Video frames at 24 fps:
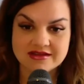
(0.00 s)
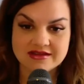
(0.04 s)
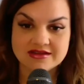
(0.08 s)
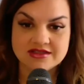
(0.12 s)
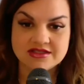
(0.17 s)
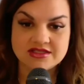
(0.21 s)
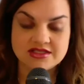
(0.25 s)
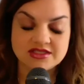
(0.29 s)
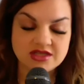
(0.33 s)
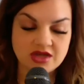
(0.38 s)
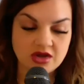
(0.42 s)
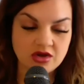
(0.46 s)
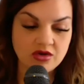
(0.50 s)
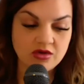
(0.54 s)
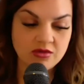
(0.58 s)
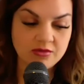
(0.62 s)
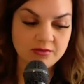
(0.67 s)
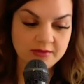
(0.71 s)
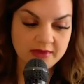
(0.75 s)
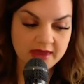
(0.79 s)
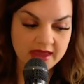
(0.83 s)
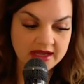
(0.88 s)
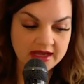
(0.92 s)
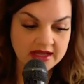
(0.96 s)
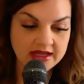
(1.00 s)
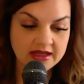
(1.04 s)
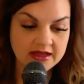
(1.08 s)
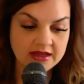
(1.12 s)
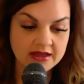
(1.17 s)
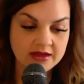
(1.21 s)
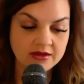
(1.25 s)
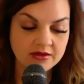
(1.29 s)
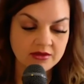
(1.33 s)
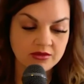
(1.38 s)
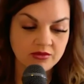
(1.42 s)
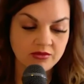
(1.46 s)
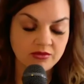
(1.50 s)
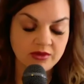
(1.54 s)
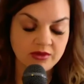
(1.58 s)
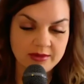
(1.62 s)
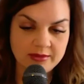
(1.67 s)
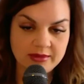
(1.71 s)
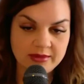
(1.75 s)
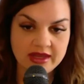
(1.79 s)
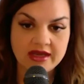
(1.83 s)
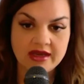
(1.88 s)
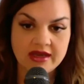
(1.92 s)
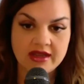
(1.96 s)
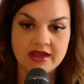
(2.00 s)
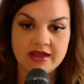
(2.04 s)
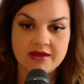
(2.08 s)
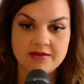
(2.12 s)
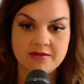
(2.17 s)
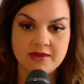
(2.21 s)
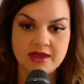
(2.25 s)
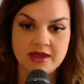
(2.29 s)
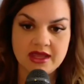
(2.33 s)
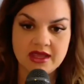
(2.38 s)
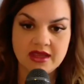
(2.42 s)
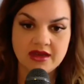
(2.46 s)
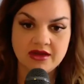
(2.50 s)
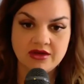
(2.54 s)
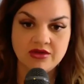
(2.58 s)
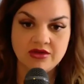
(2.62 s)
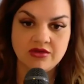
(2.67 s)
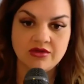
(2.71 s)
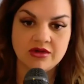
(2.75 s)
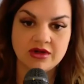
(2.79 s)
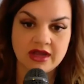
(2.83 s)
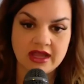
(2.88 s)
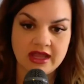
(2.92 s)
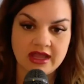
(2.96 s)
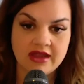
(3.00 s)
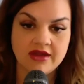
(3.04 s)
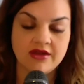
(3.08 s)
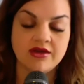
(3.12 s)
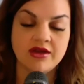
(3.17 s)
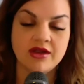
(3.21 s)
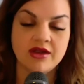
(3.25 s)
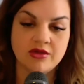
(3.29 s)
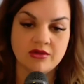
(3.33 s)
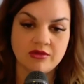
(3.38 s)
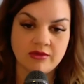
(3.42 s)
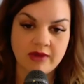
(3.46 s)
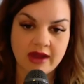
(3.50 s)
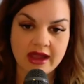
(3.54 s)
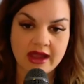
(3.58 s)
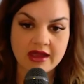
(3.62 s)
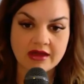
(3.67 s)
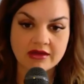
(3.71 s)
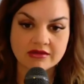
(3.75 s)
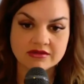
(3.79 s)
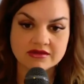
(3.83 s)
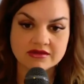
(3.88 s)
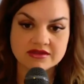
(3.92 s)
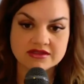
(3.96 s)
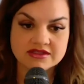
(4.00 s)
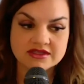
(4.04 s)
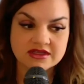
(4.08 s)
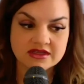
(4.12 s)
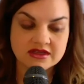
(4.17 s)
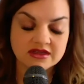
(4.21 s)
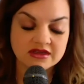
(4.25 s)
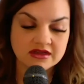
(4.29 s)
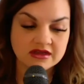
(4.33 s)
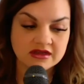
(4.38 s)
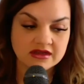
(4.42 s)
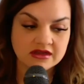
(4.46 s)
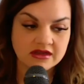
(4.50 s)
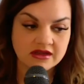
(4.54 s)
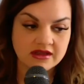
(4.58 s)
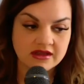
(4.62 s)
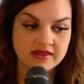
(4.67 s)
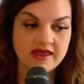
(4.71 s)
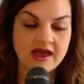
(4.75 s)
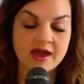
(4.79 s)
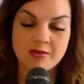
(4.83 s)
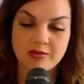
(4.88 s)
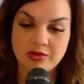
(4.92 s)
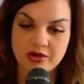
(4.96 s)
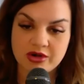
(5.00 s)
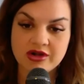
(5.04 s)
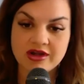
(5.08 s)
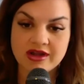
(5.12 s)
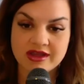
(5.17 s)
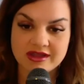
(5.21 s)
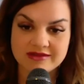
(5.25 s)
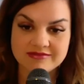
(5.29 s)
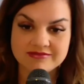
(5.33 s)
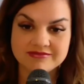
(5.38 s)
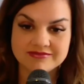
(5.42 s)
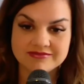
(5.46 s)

so many women and men who are carrying around that burden